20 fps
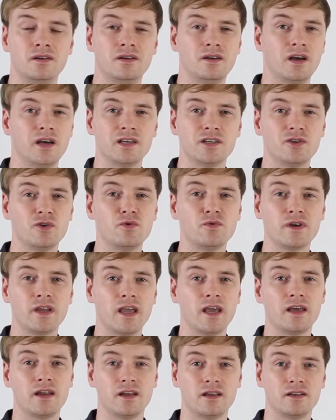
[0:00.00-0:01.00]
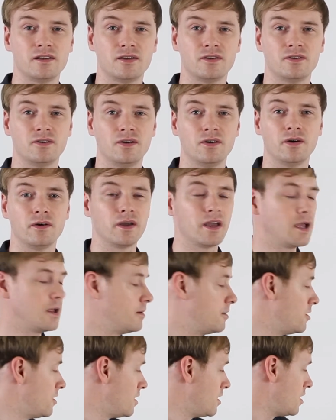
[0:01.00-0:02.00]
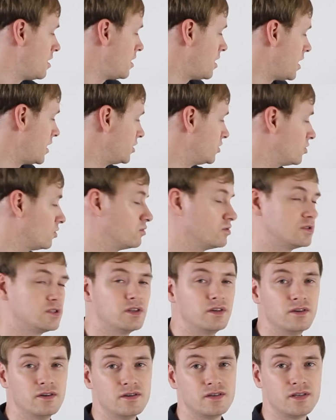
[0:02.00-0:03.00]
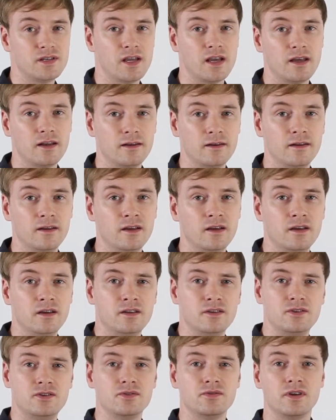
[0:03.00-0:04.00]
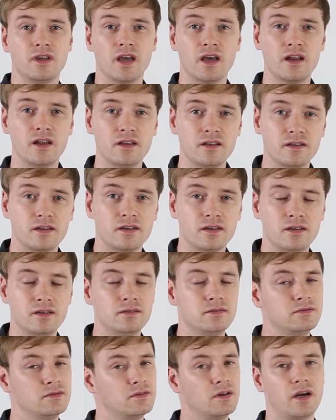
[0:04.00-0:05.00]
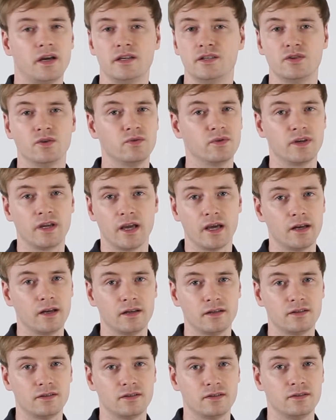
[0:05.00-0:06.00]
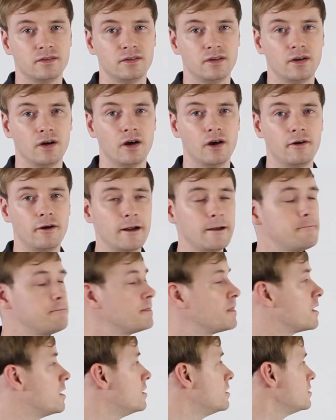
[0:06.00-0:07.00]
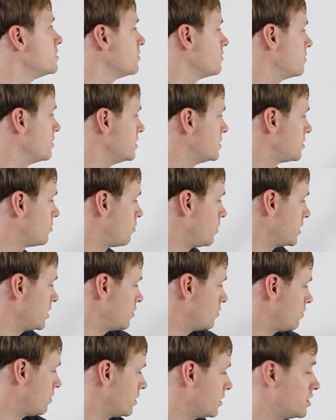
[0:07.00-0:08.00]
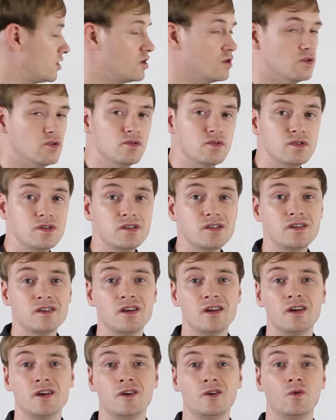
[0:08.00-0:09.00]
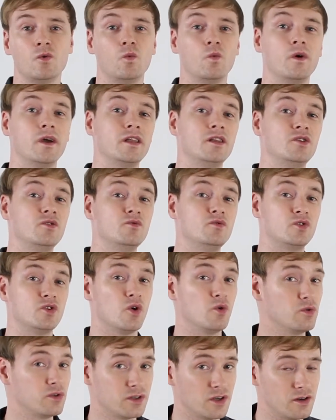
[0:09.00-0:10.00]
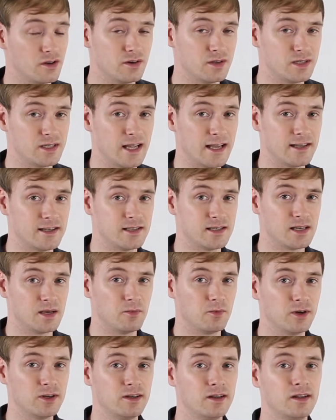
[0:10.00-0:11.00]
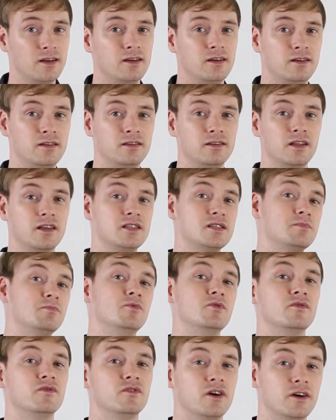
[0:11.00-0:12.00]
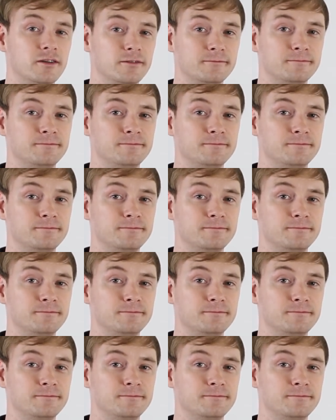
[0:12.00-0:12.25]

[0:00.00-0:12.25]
I don't get it. Okay, I don't understand. Do you get it? I don't get it. All right, so these are what you want to use when you don't understand someone. Let's move on.